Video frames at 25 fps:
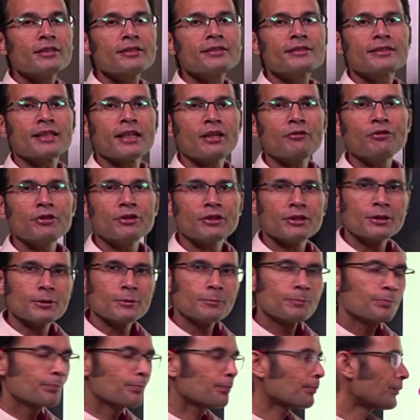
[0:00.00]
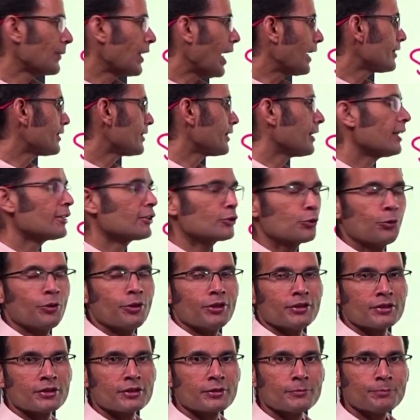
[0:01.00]
seven, that's
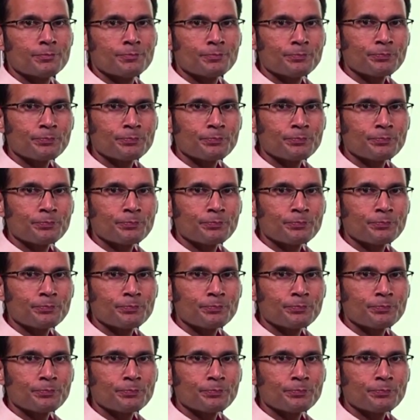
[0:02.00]
SOS.